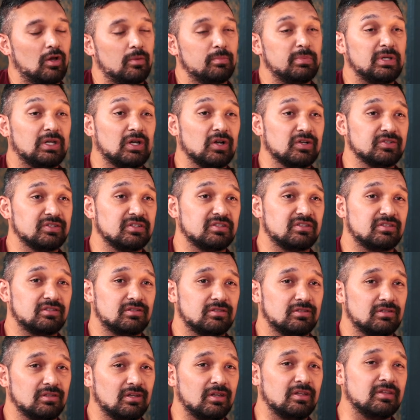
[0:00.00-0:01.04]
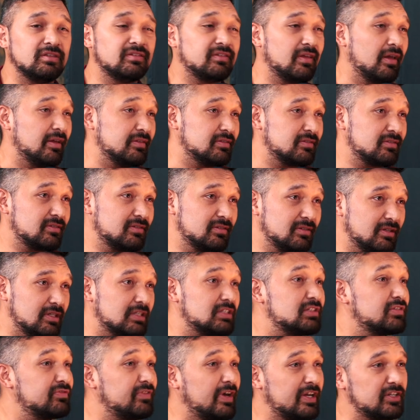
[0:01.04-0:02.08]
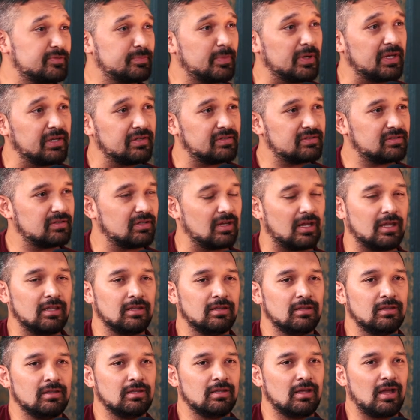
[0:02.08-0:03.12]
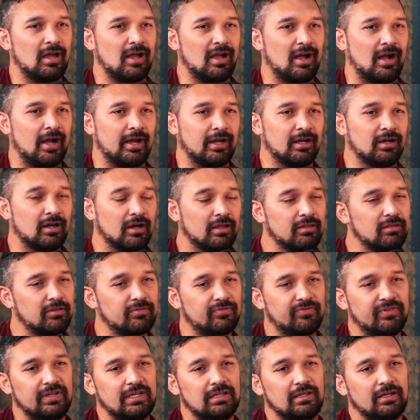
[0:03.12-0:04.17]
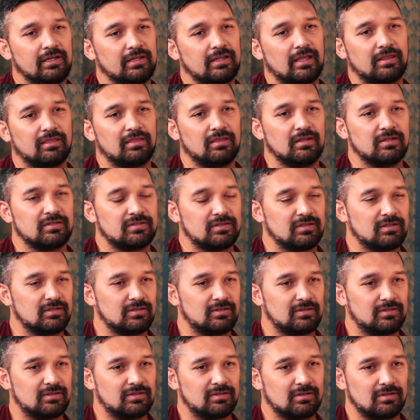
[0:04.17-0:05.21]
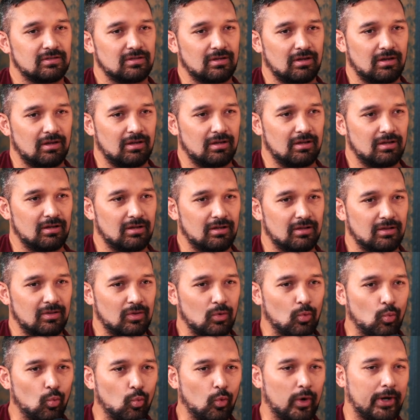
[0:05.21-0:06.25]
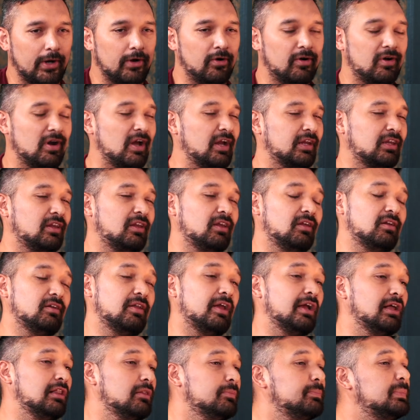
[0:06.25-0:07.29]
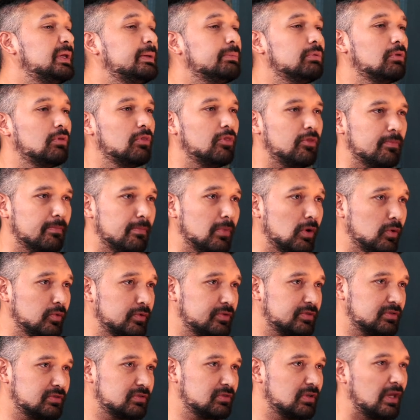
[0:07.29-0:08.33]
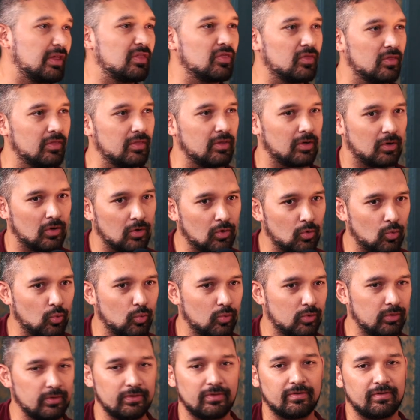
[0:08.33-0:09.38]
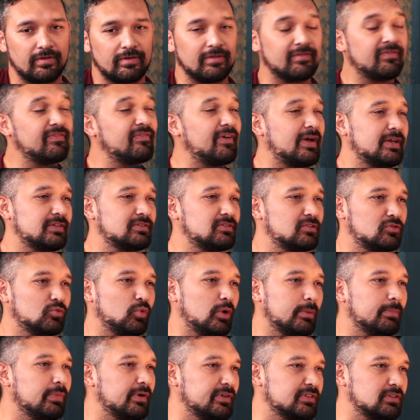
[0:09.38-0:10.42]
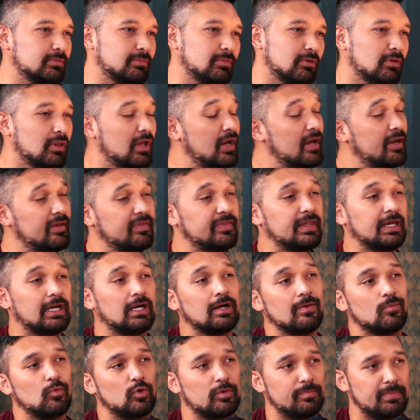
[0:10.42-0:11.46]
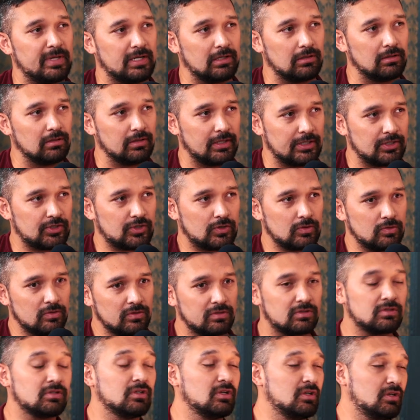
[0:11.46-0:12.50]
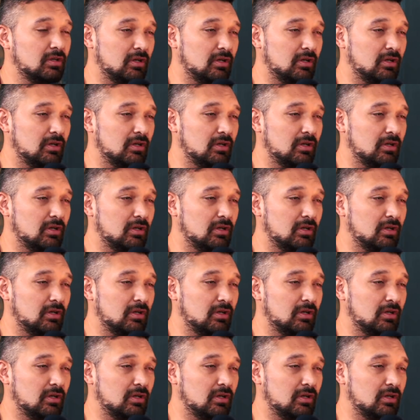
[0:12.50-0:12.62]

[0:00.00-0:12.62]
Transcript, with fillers: because it's intense, it's fast paced, and I got mm-hmm. the feeling that this is where I can help people the most and mm-hmm. the, the, the fastest way possible. They come with medical issues,